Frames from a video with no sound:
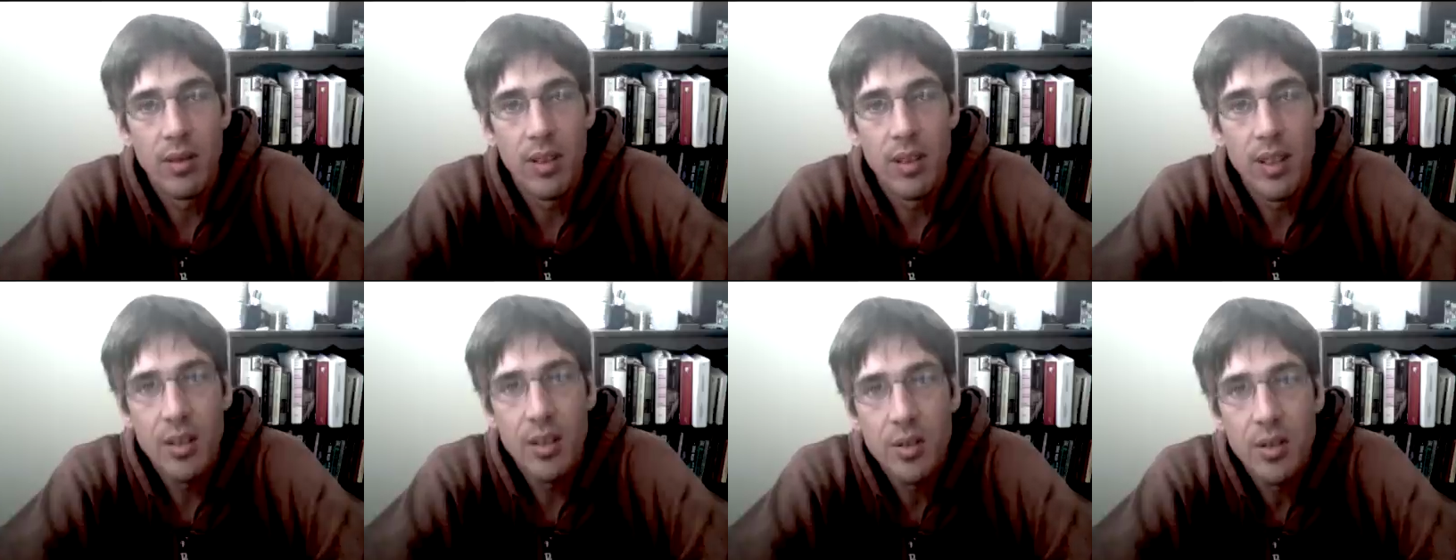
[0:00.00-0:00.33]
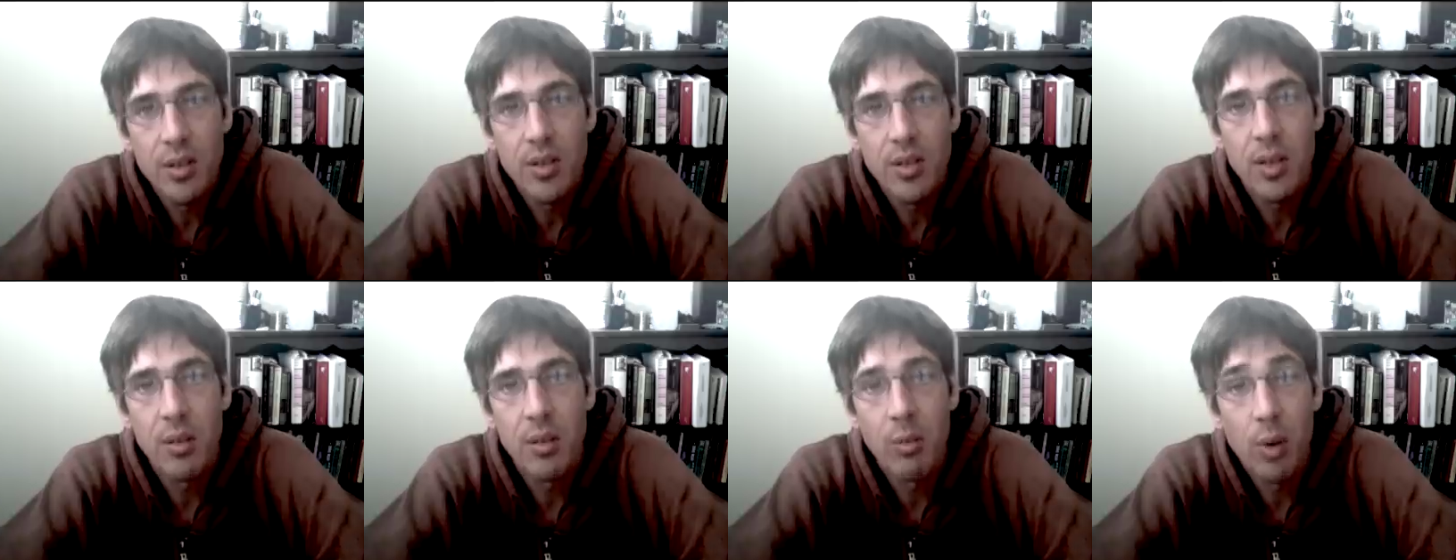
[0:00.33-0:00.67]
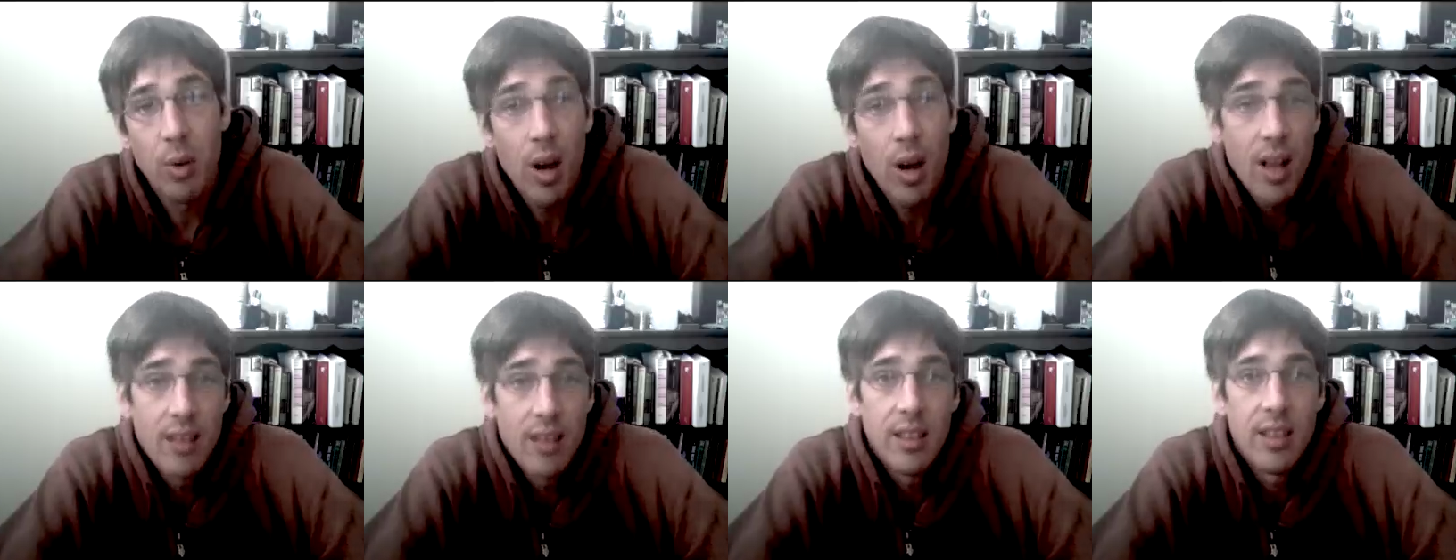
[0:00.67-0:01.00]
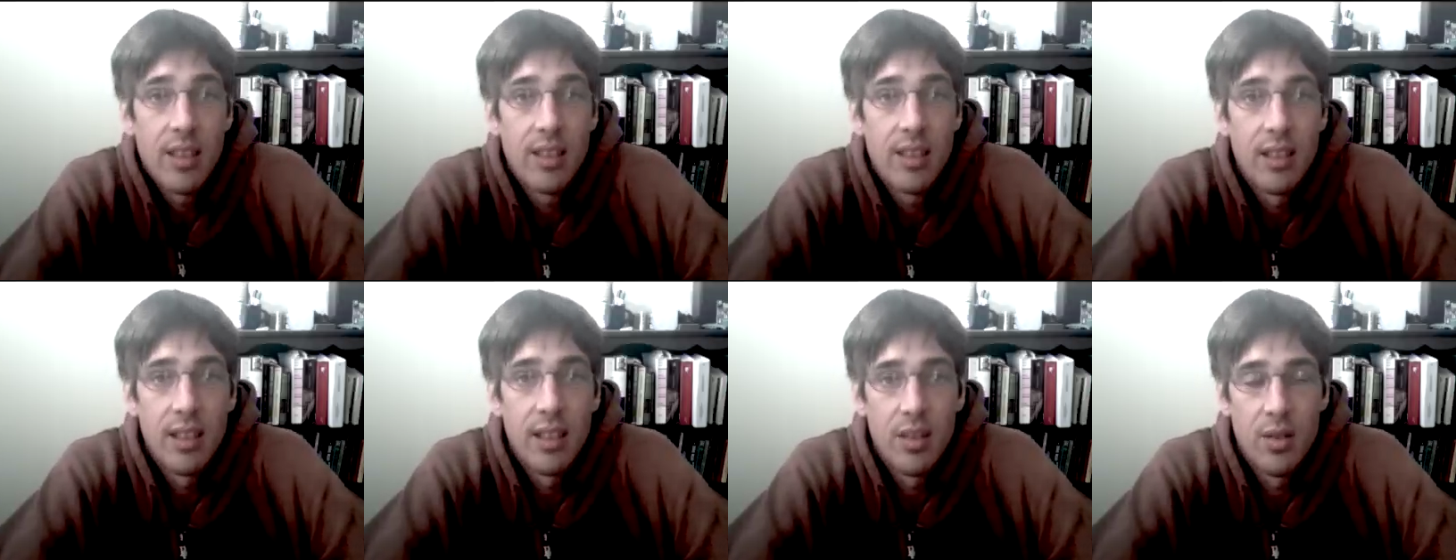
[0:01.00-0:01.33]
interesting
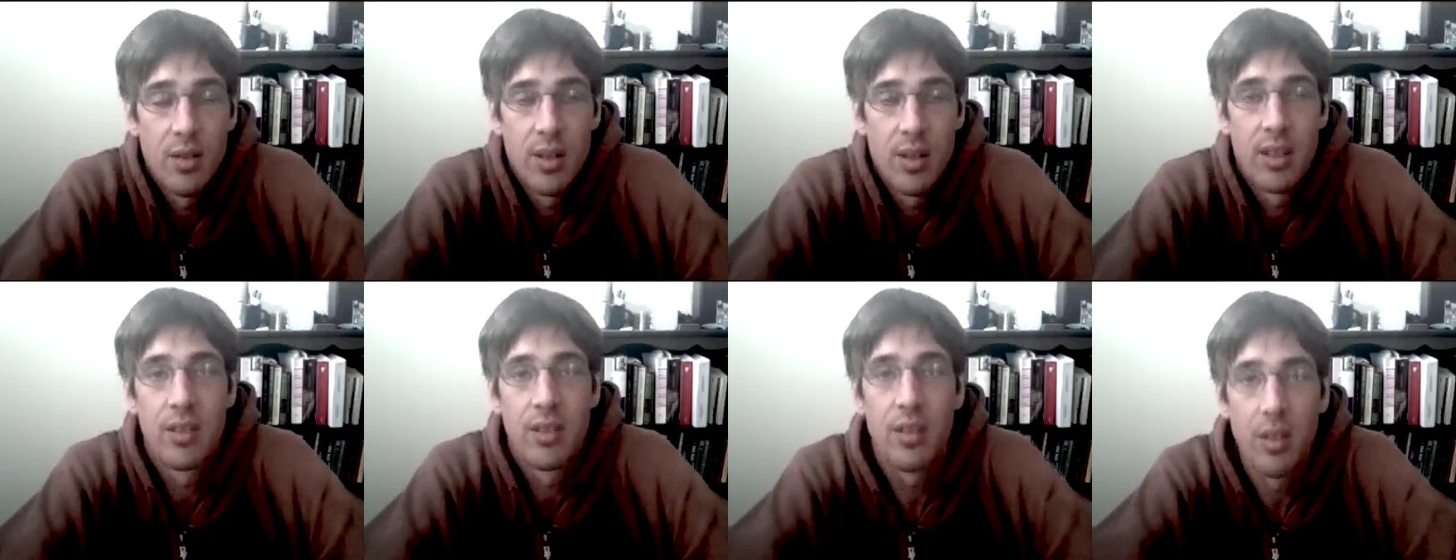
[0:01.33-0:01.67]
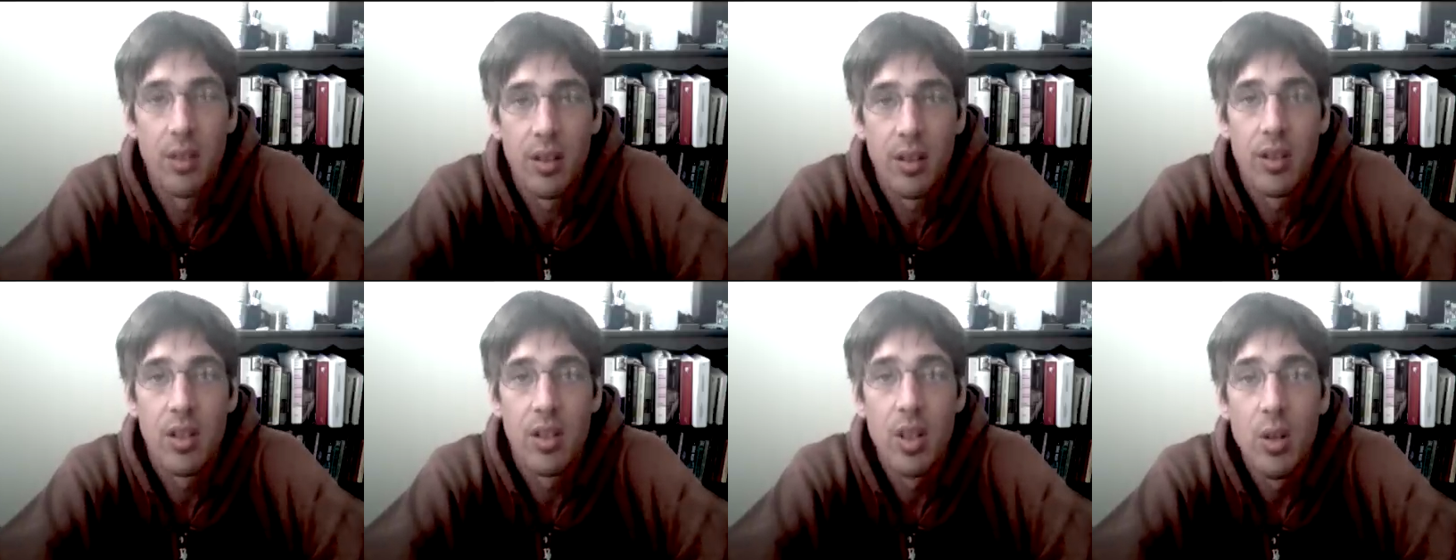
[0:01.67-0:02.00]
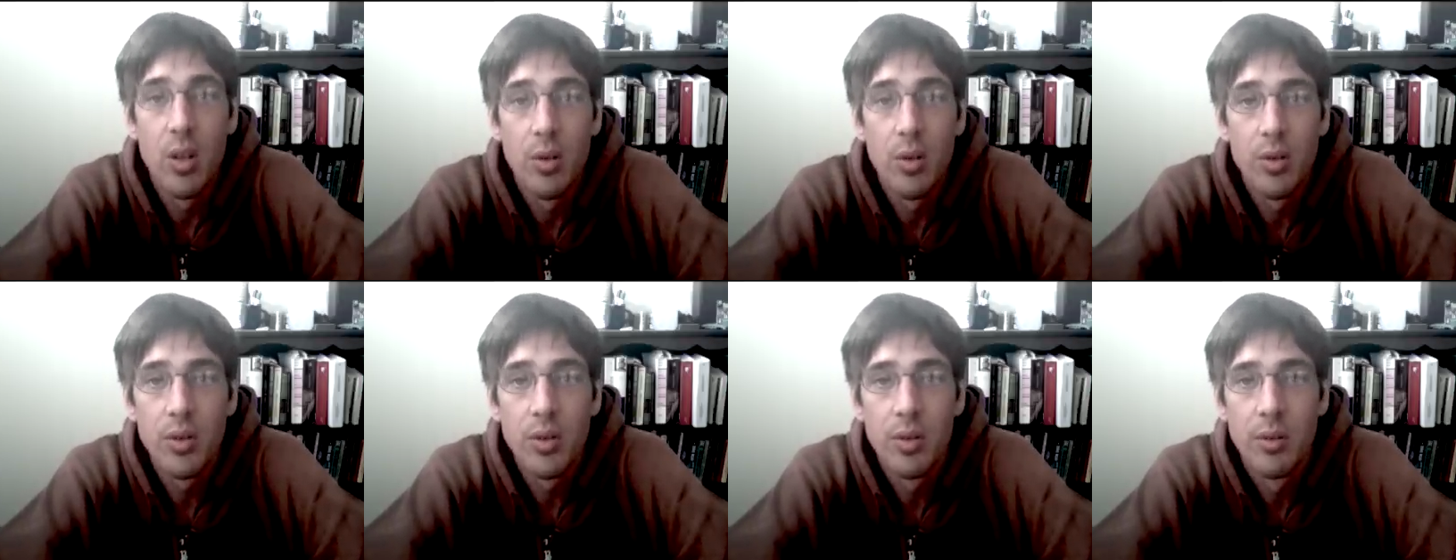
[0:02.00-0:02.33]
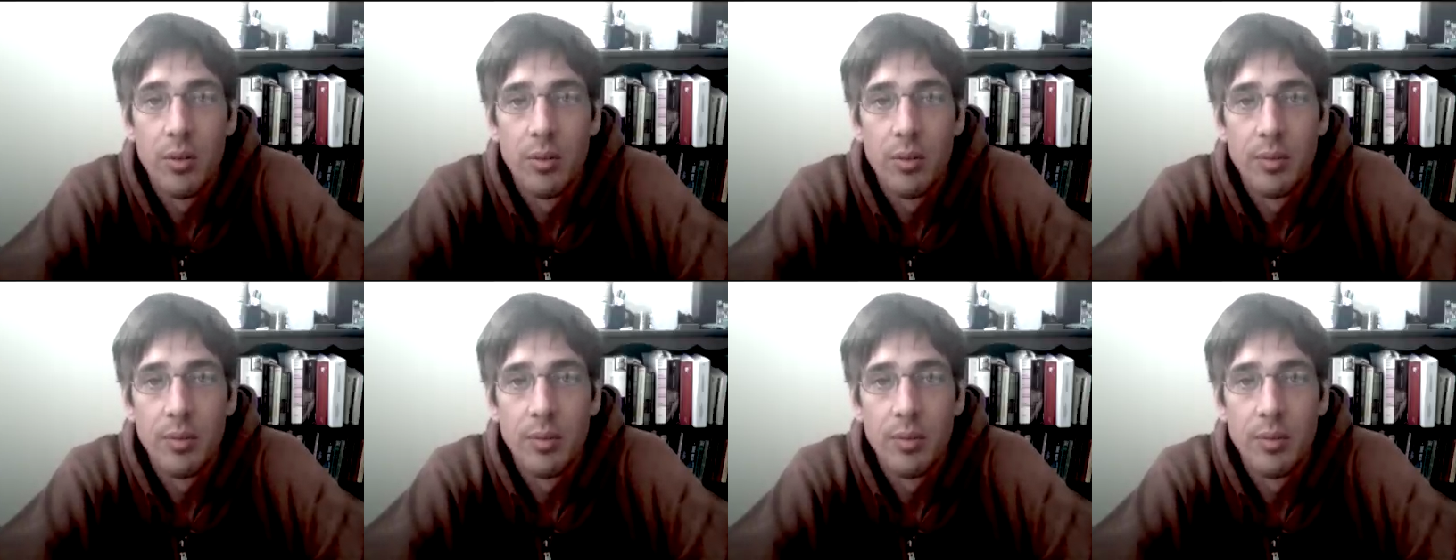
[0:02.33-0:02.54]
processing tricks you can use.